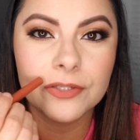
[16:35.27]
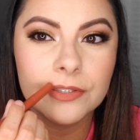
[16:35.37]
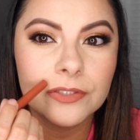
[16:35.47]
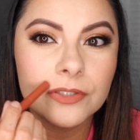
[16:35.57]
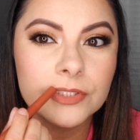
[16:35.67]

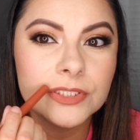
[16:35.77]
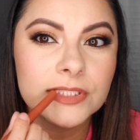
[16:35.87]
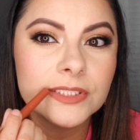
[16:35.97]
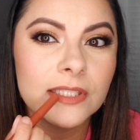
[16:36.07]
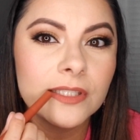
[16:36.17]
go
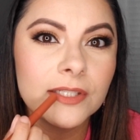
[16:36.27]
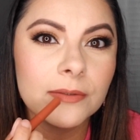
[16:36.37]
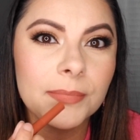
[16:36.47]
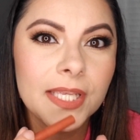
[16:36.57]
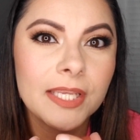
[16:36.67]
just a little
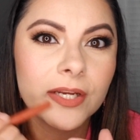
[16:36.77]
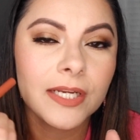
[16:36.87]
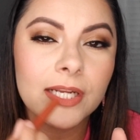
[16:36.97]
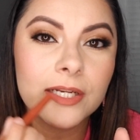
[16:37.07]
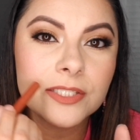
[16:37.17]
bit here and
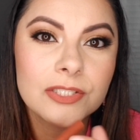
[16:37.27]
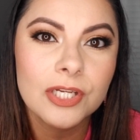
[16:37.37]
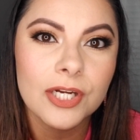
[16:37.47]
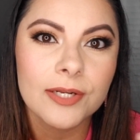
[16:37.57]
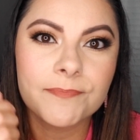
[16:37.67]
then
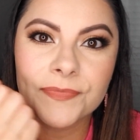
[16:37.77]
start